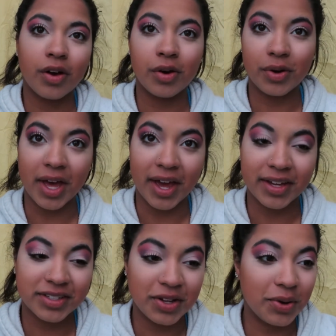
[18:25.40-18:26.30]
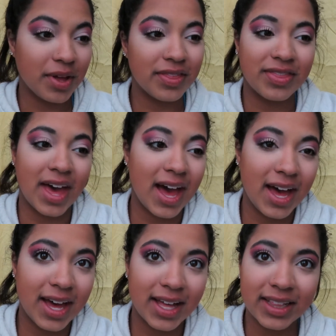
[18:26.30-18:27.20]
Okay, so
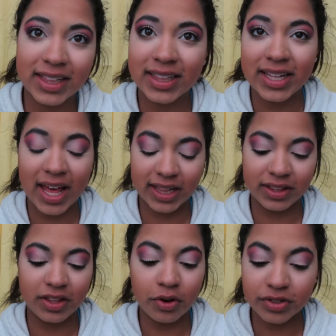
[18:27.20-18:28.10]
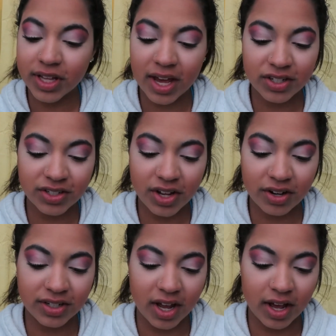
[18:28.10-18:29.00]
those lashes
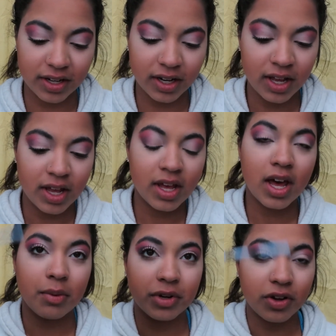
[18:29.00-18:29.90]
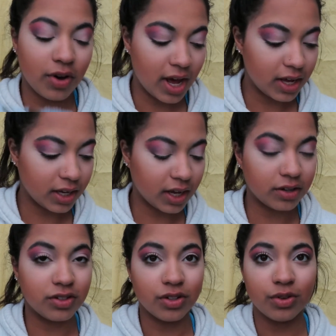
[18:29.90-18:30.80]
are done. I'm gonna go ahead
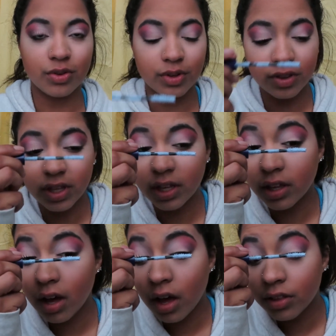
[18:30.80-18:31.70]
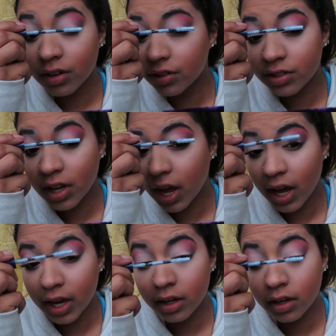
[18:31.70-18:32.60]
and do the other
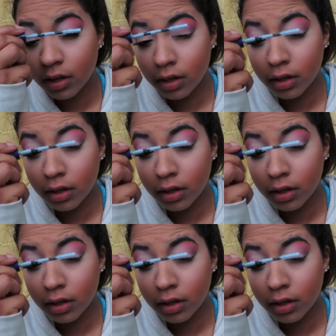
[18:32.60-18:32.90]
side.